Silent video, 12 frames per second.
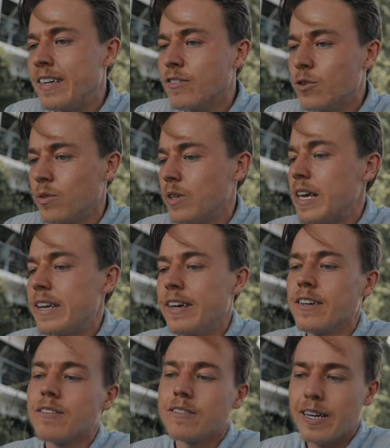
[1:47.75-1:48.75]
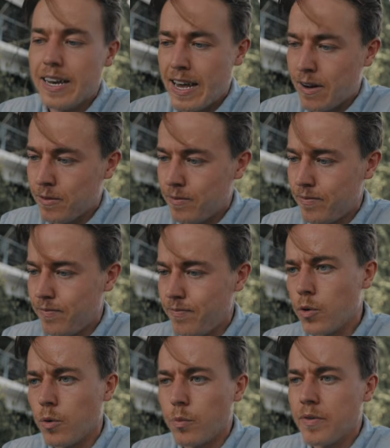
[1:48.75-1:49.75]
is creating right now.
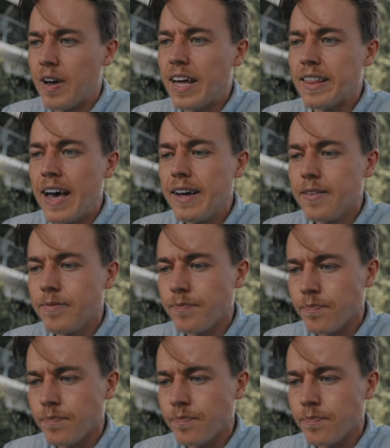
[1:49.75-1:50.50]
So cool, we've got that.